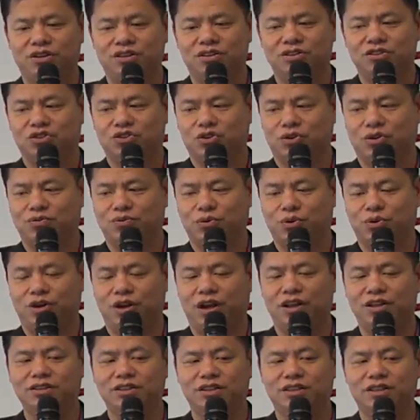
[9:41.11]
server
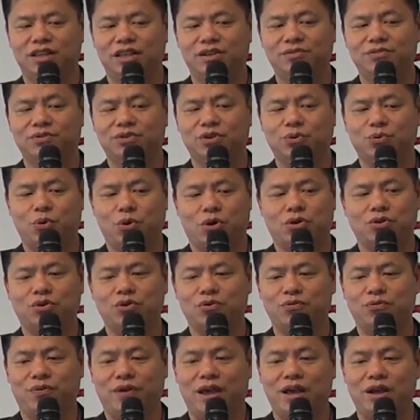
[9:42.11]
underneath the
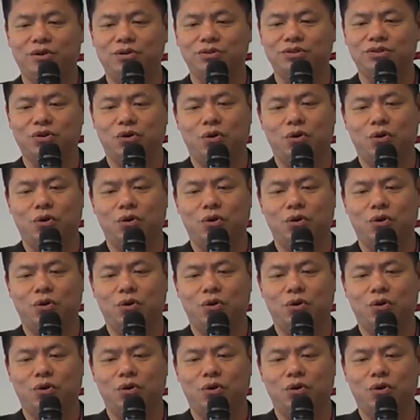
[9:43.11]
workload fails,